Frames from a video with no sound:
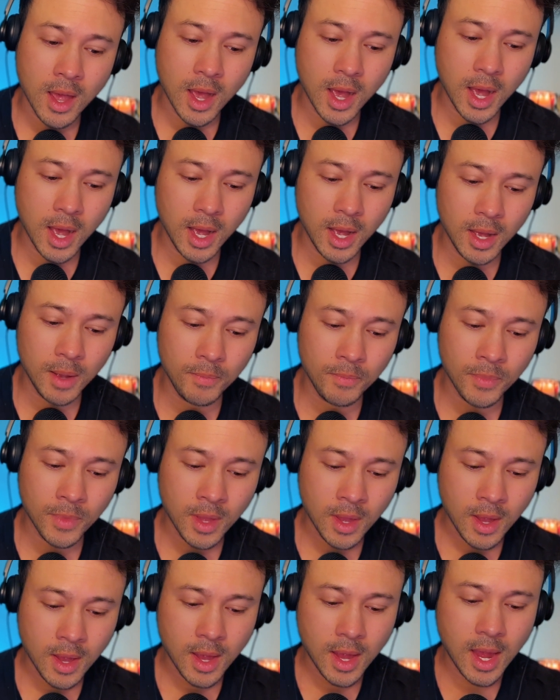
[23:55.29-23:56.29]
And
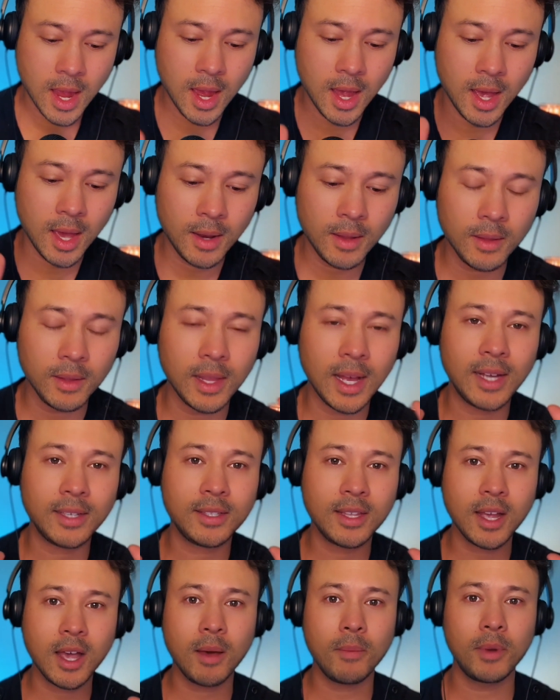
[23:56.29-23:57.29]
the last
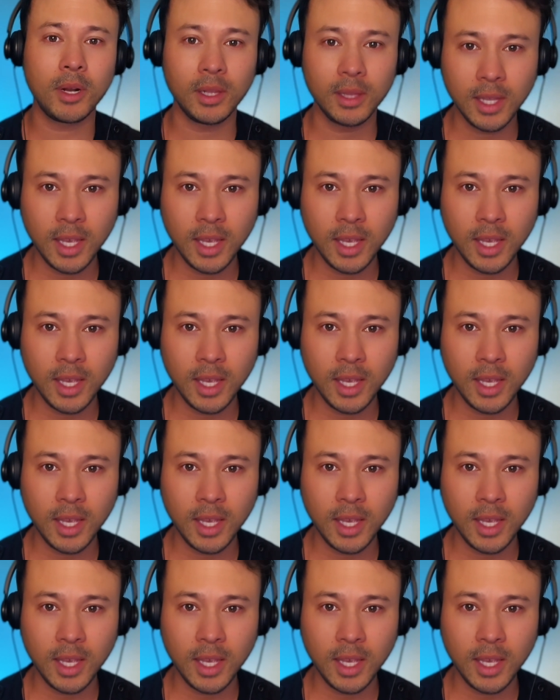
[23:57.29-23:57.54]
thing I'm gonna